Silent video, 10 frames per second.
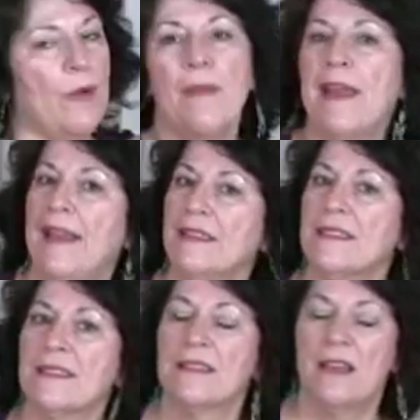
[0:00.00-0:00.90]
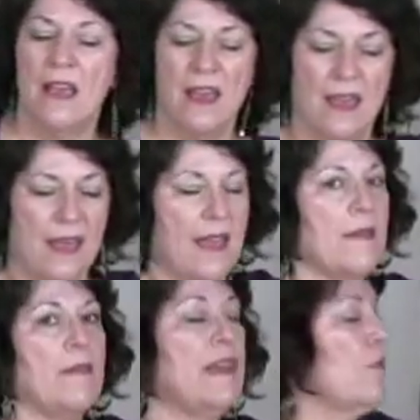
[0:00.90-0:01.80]
minutes.
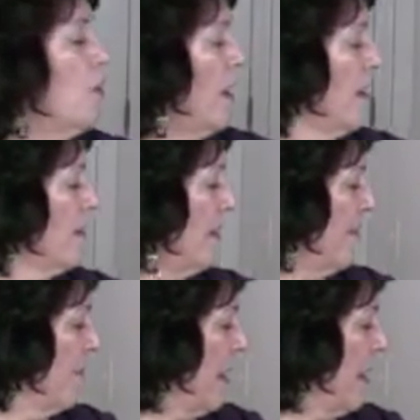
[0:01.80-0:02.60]
And meanwhile, I